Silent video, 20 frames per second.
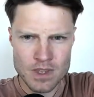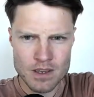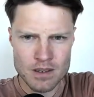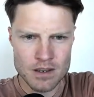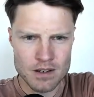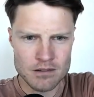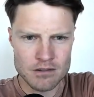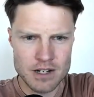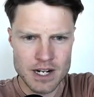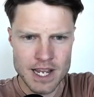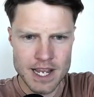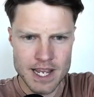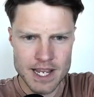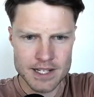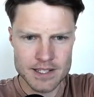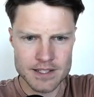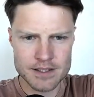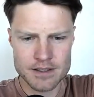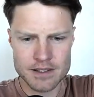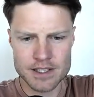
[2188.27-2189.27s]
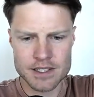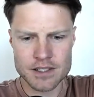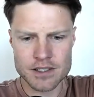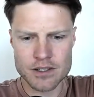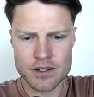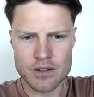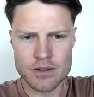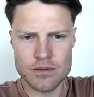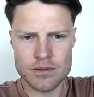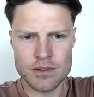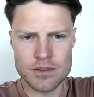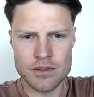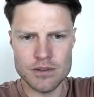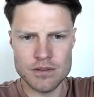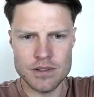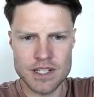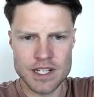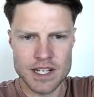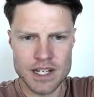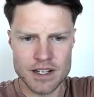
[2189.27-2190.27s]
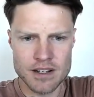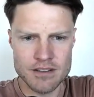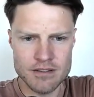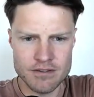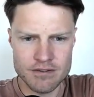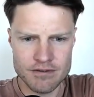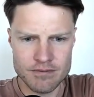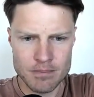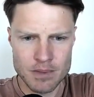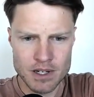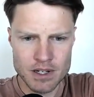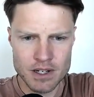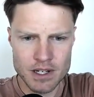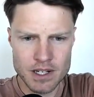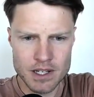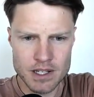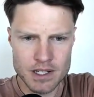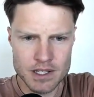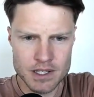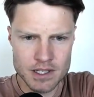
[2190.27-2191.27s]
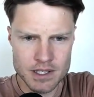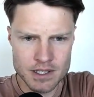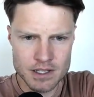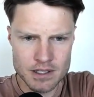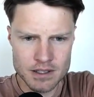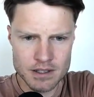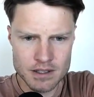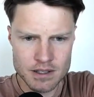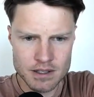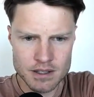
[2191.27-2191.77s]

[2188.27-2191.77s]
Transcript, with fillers: All right, so let's go to dev marketing.